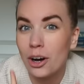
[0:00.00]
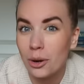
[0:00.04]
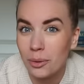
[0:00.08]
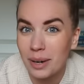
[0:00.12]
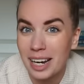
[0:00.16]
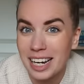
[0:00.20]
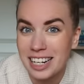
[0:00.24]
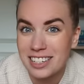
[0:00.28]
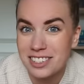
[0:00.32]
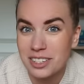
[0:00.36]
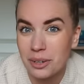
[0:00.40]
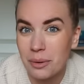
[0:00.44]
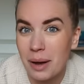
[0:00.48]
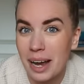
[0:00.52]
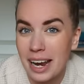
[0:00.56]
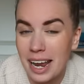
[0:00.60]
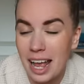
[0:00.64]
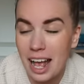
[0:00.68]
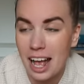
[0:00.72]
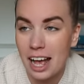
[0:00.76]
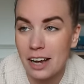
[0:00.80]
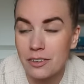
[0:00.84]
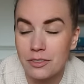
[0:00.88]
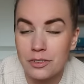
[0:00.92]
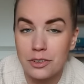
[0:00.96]
Okay, so I
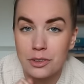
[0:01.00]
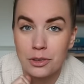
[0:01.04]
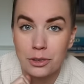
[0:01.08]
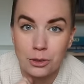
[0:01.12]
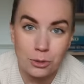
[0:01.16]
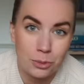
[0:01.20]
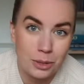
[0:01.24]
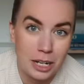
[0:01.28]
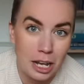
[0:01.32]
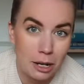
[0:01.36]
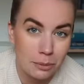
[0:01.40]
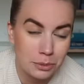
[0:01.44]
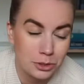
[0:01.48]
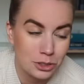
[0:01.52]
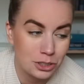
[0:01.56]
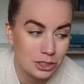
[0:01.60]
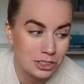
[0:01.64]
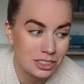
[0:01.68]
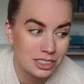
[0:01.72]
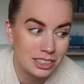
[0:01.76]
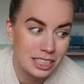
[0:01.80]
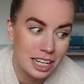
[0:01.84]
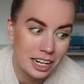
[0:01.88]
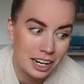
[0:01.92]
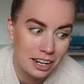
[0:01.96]
have 3
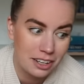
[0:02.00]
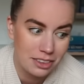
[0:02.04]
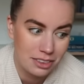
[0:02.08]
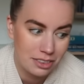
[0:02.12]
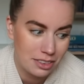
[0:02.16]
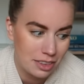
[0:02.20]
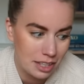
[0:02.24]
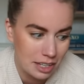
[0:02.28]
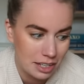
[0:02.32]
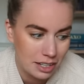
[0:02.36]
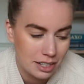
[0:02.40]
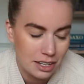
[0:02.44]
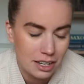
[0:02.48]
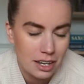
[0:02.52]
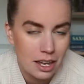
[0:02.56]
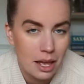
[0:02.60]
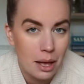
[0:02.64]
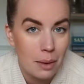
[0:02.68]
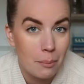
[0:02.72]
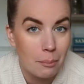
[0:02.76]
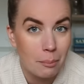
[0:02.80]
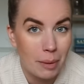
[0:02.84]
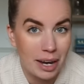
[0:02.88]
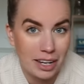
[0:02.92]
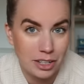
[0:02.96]
options that I think
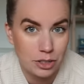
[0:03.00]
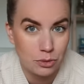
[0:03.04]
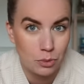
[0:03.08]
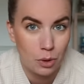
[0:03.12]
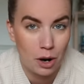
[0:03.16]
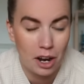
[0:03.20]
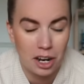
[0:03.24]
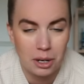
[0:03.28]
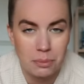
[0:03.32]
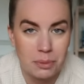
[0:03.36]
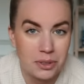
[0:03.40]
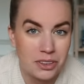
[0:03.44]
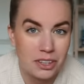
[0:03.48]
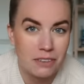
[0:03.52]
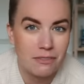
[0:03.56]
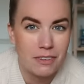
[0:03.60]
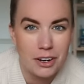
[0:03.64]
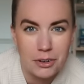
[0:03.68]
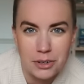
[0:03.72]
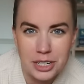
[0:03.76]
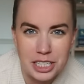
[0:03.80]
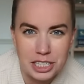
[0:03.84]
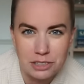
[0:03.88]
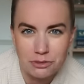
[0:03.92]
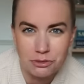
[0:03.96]
might work, but they're
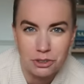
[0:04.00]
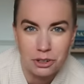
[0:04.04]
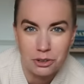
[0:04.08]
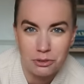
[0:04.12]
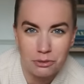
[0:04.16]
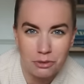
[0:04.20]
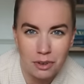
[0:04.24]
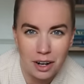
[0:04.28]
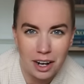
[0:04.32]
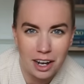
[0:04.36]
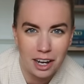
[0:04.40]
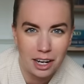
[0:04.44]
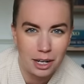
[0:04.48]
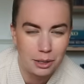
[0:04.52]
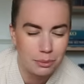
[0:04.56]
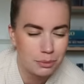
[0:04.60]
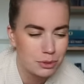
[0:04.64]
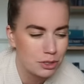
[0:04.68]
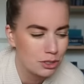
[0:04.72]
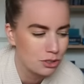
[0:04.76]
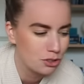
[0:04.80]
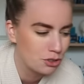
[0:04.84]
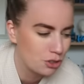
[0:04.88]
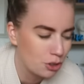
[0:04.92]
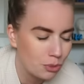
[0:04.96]
very different vibes,
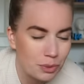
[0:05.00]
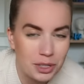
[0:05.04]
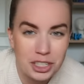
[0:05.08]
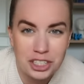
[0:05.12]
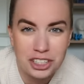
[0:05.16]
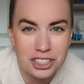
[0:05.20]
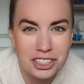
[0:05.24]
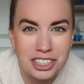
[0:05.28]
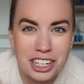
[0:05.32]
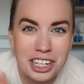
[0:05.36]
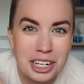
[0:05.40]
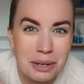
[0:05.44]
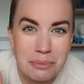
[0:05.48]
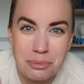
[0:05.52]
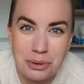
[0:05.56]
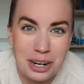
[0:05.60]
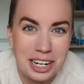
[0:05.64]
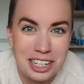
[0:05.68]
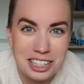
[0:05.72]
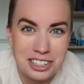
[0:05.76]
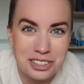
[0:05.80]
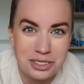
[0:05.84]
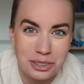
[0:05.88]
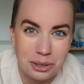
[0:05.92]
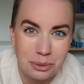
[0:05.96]
so we're just gonna
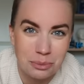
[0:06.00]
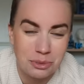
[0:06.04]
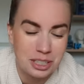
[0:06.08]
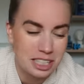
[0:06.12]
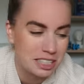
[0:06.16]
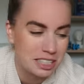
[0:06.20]
brainstorm